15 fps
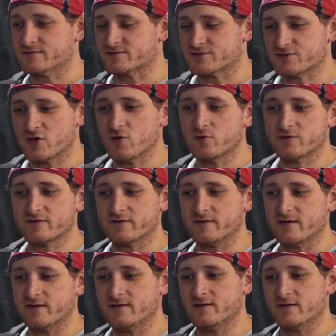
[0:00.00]
soaked
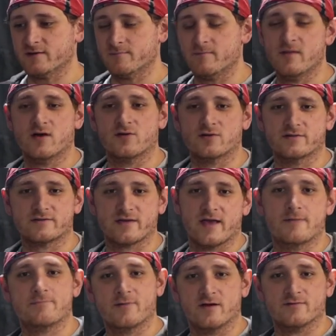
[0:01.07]
in milk
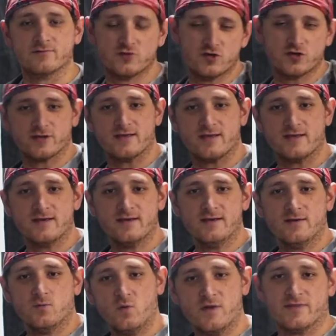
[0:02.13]
type of cookie
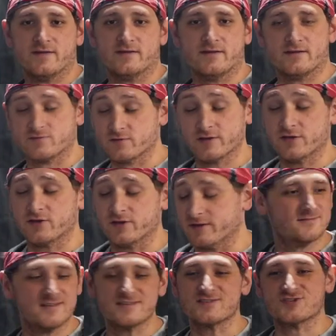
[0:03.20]
with it. It's really good.
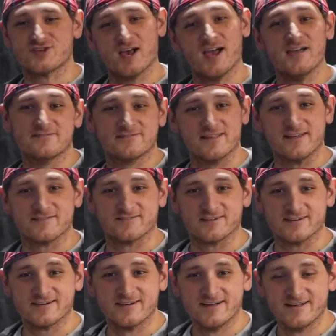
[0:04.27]
This chai
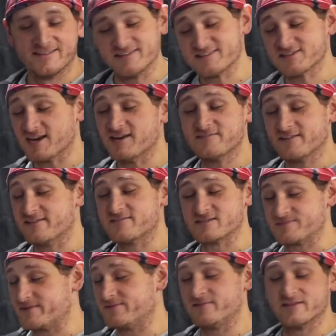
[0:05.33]
flavor this chai flavor
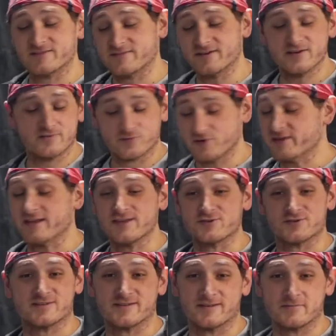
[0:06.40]
has been is very really
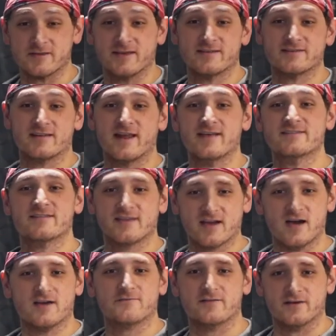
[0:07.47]
interesting because it has the
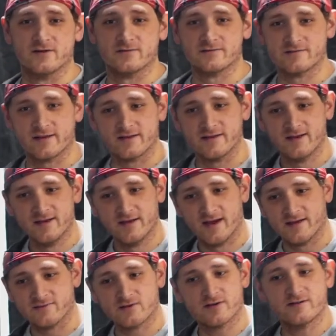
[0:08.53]
coffee notes that
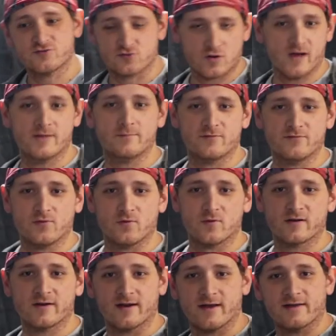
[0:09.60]
I've already tried
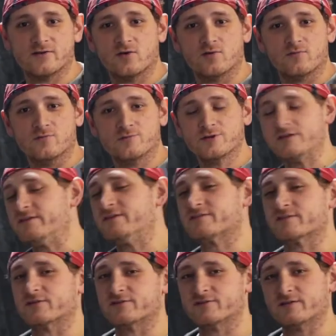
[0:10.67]
before, and I don't really
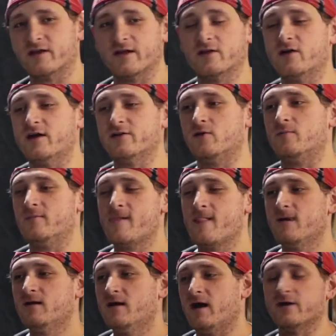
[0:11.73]

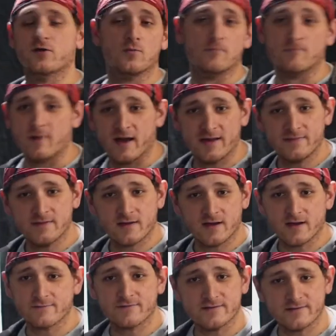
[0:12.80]
I don't mind the
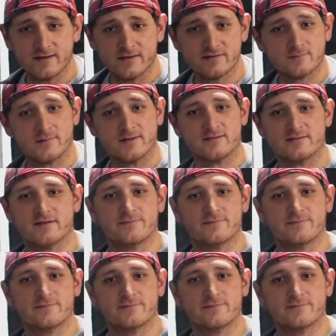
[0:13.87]
coffee taste, but it's